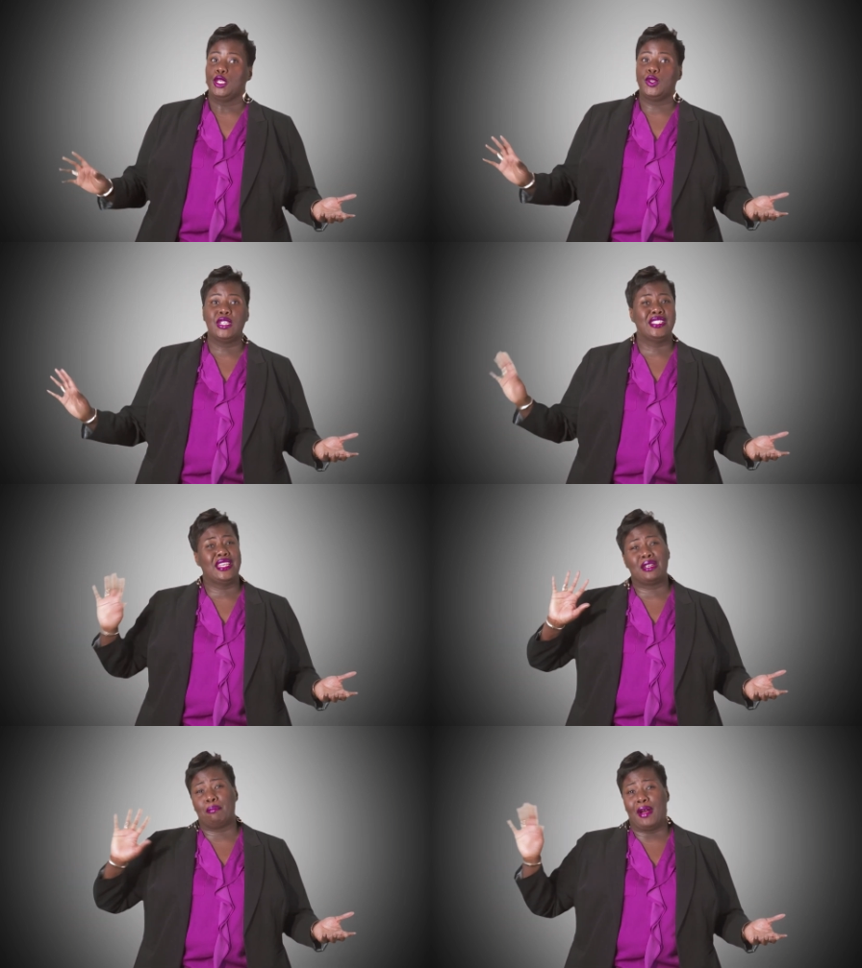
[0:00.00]
You can
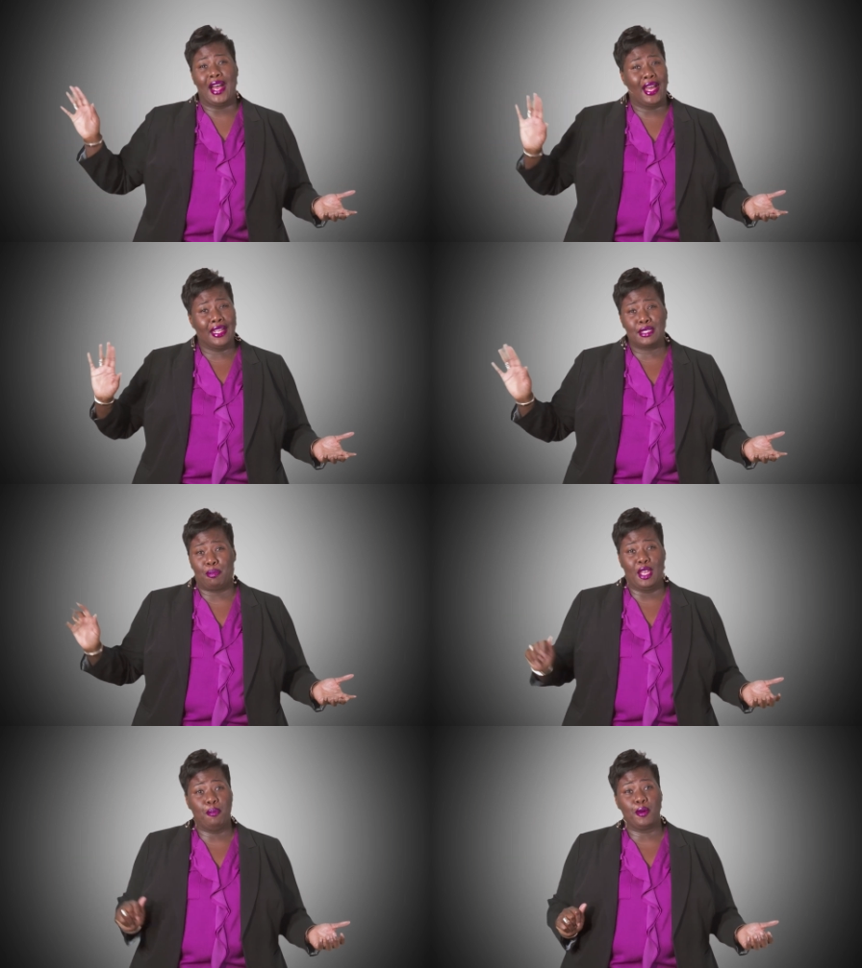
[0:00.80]
say goodbye to
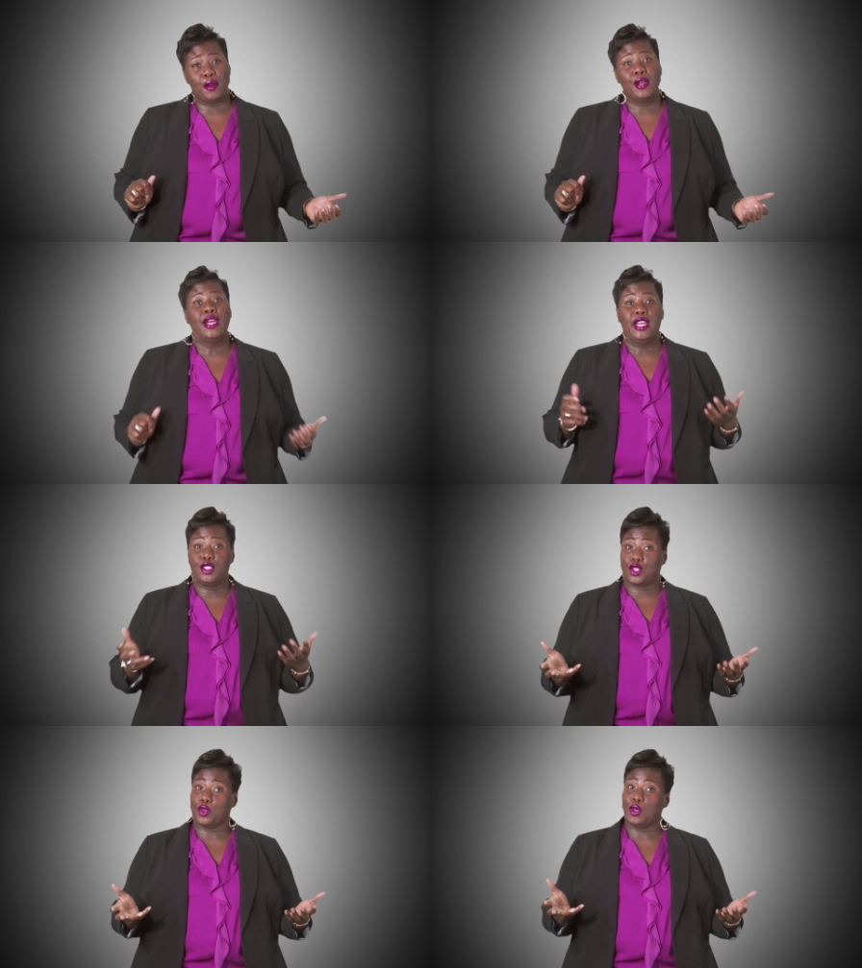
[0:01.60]
paper
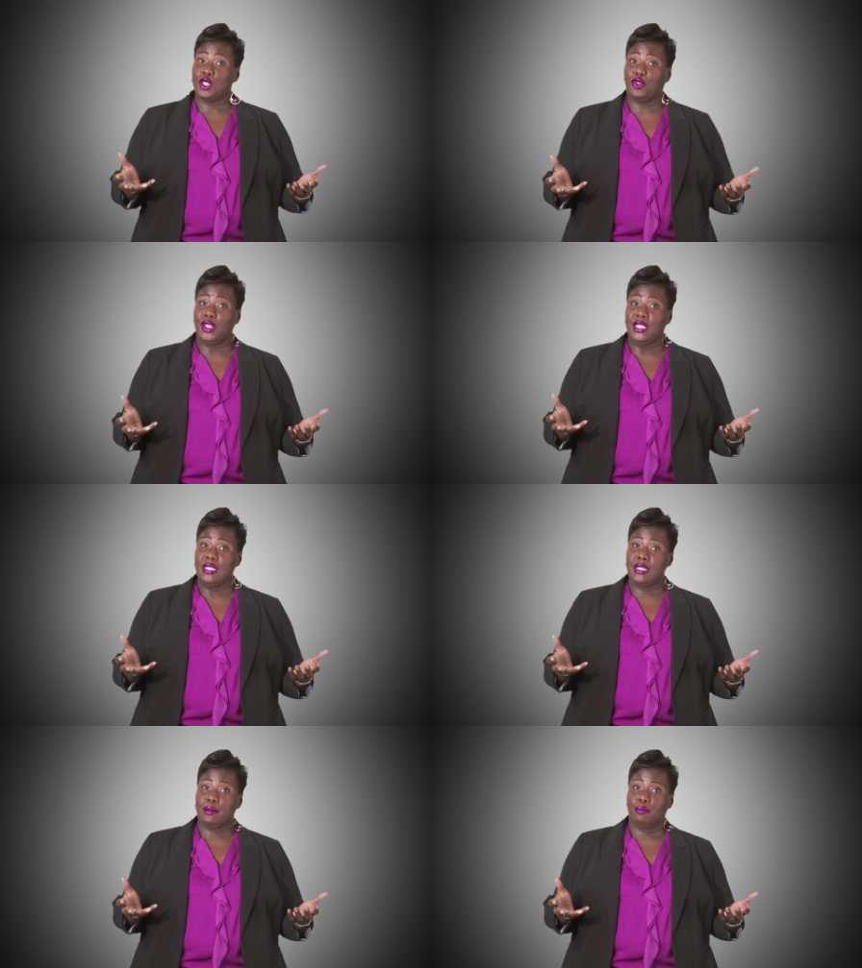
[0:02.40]
and storage
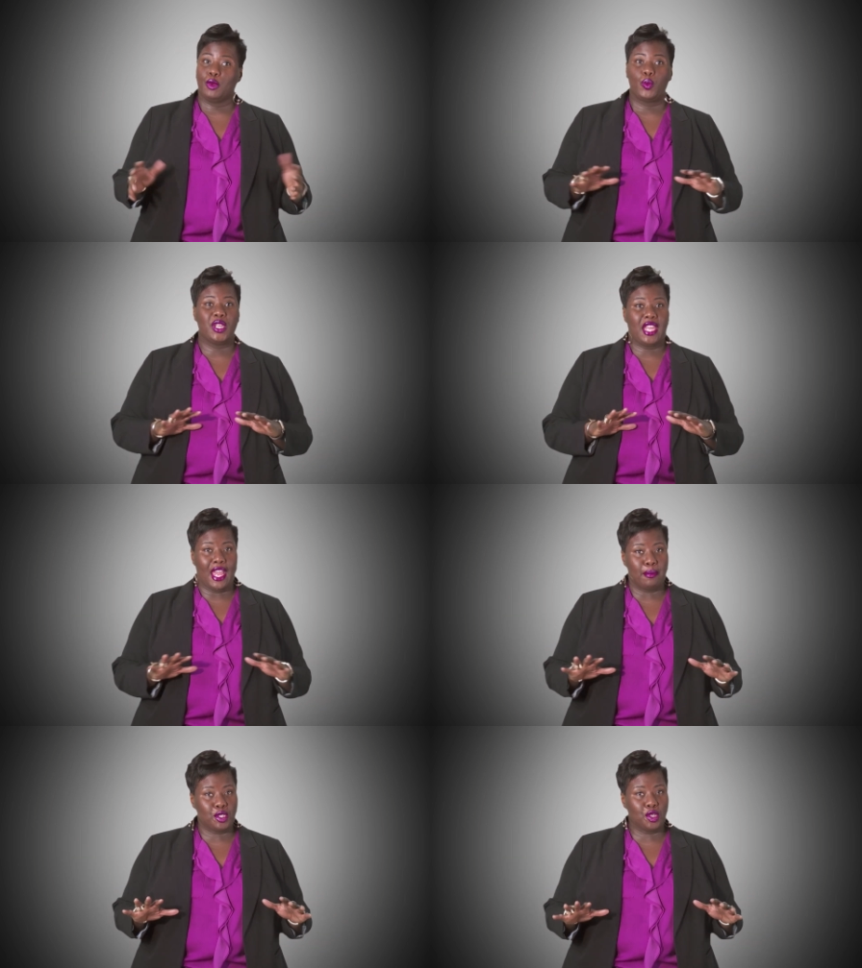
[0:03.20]
fees. We
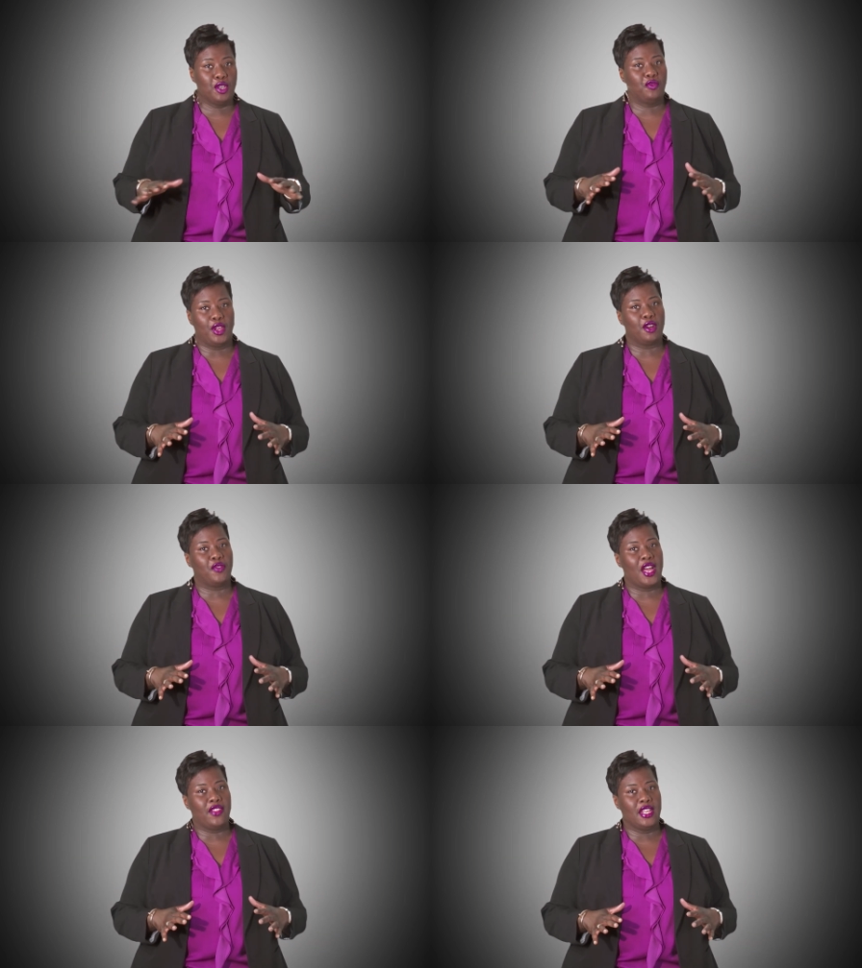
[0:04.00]
capture and
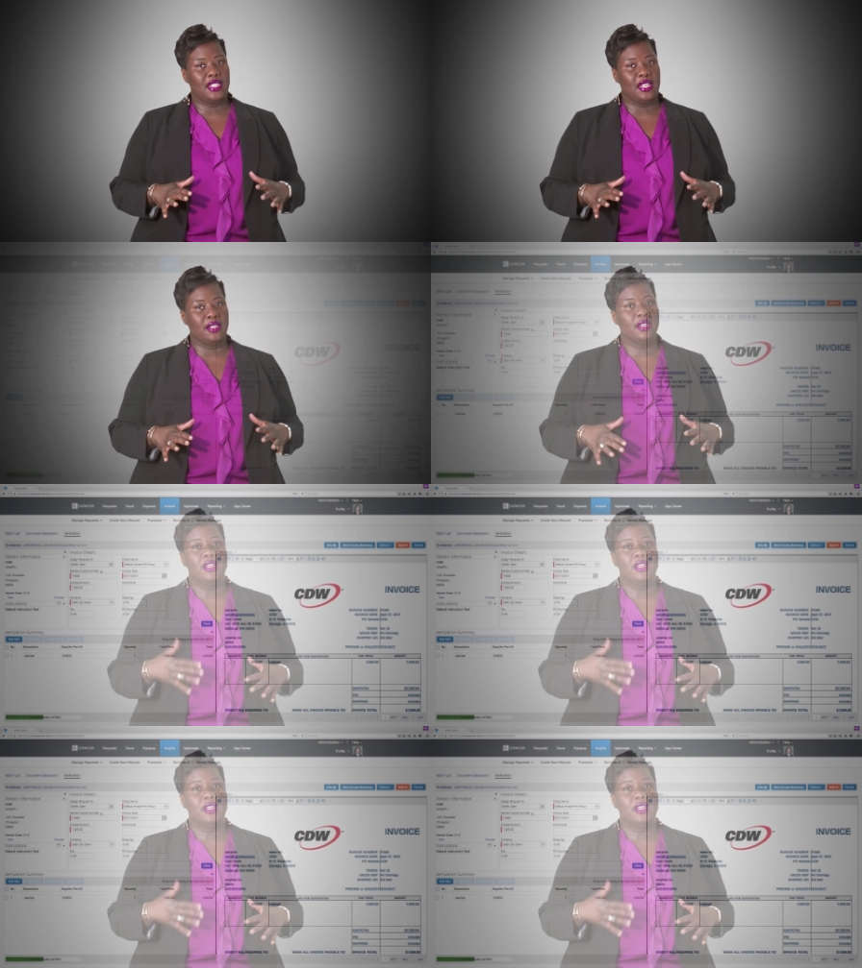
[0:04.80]
verify that data